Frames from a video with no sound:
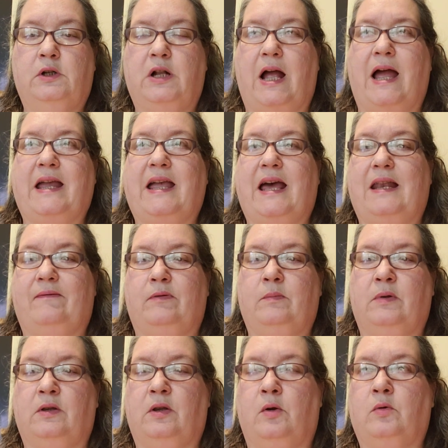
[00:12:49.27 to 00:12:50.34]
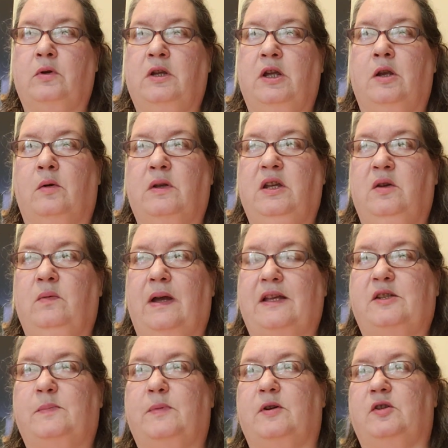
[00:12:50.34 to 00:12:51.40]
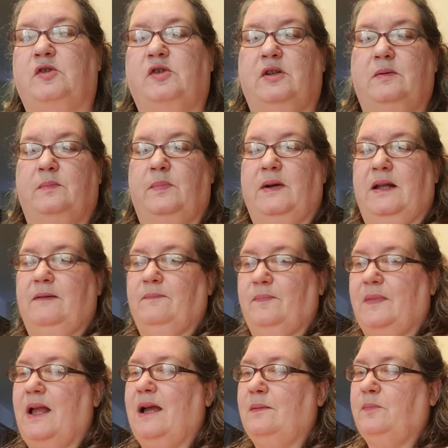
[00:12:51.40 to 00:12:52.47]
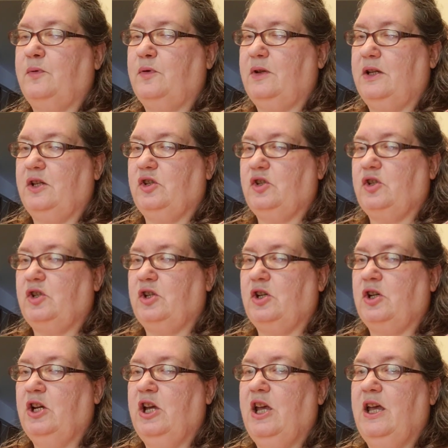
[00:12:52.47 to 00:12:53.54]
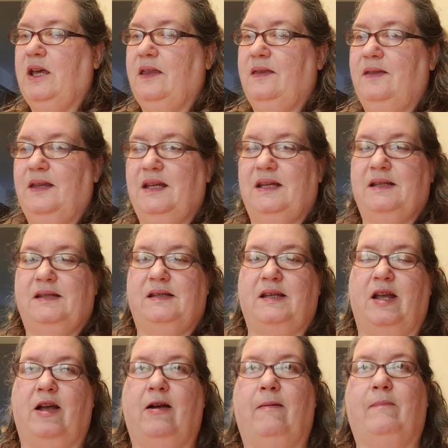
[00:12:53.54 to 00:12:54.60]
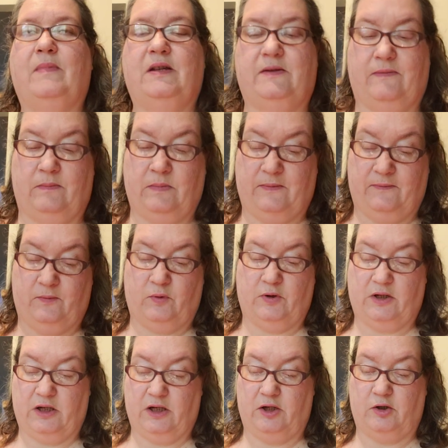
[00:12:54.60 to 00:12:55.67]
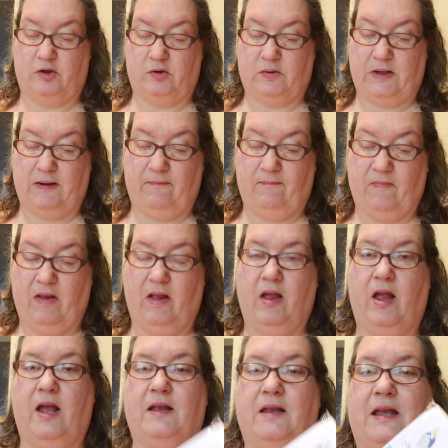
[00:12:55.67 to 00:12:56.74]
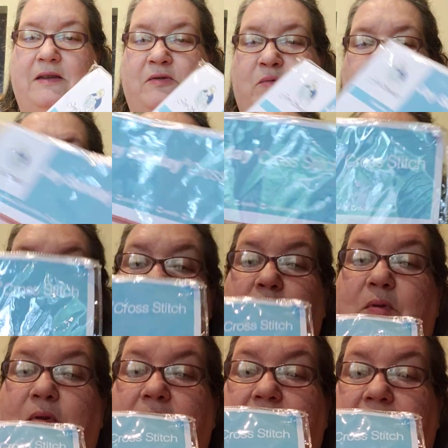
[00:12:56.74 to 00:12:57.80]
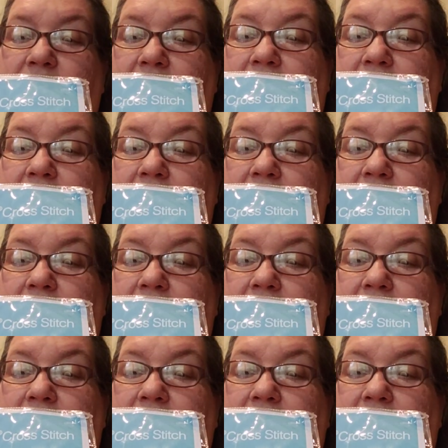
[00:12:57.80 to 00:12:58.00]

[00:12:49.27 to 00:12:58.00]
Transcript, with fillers: I got it from a local, you know, U.S. person, but I'm pretty sure this is from a foreign country. It's really pretty.